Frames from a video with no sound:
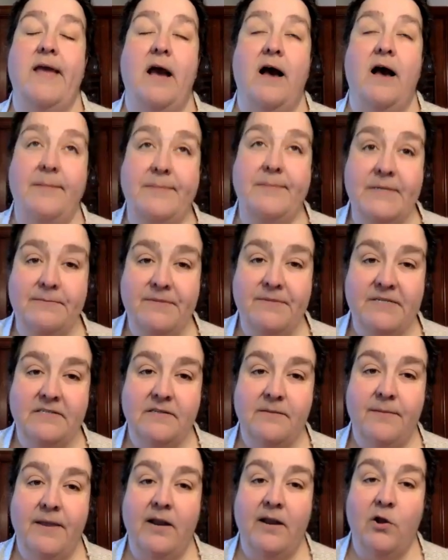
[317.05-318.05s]

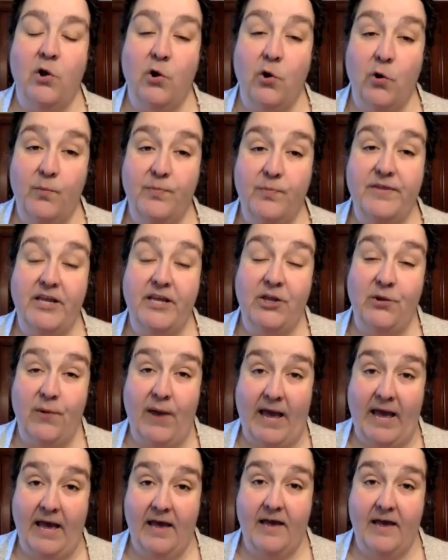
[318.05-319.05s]
optimism and hope that you
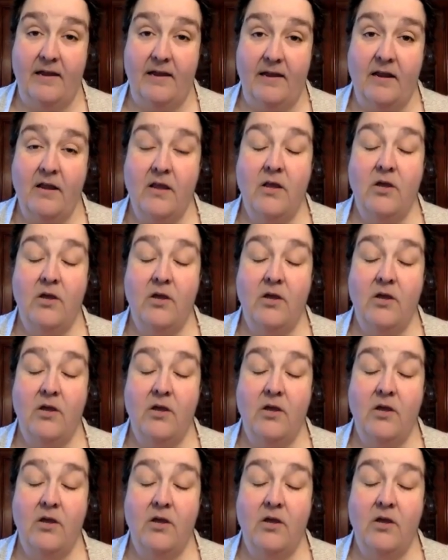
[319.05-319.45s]
had